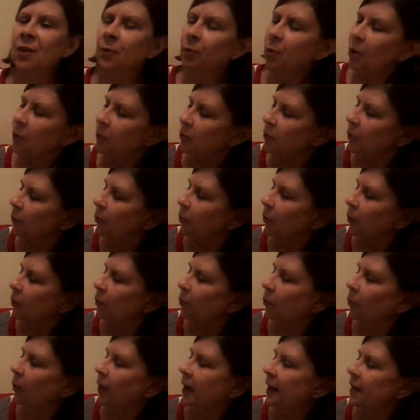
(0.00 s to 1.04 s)
wrote the word
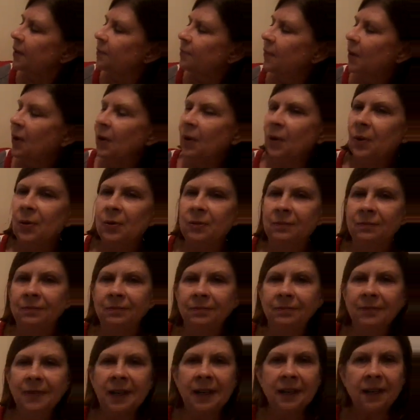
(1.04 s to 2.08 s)
rainbow
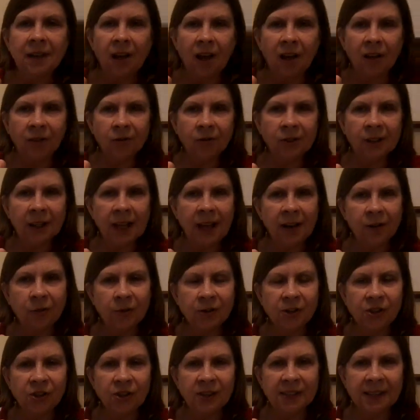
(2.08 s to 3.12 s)
in colored
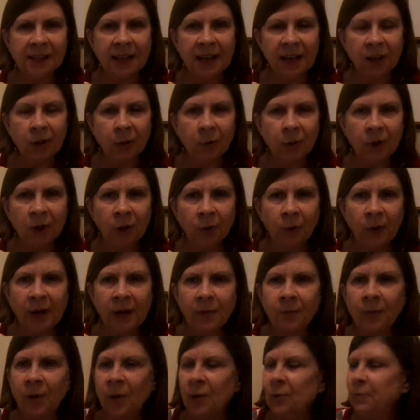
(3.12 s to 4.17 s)
letters, just like a real
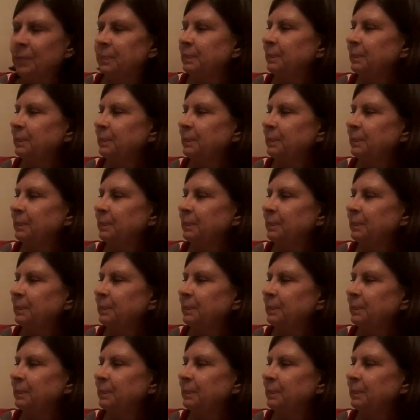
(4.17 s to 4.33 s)
rainbow.